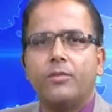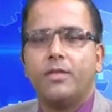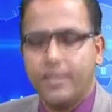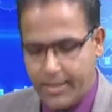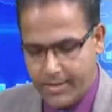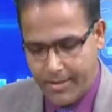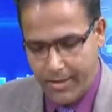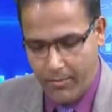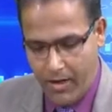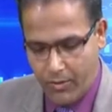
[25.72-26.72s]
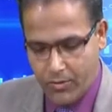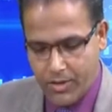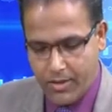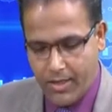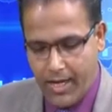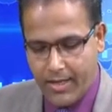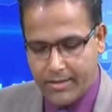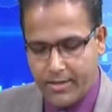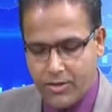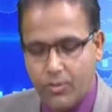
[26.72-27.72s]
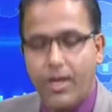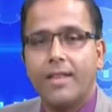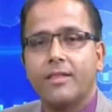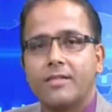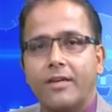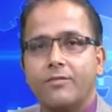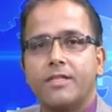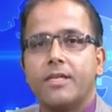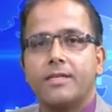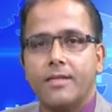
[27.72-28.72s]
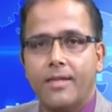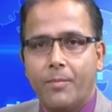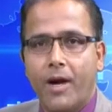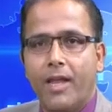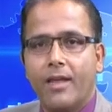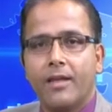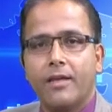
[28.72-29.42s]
discussing about access to health services in Nepal.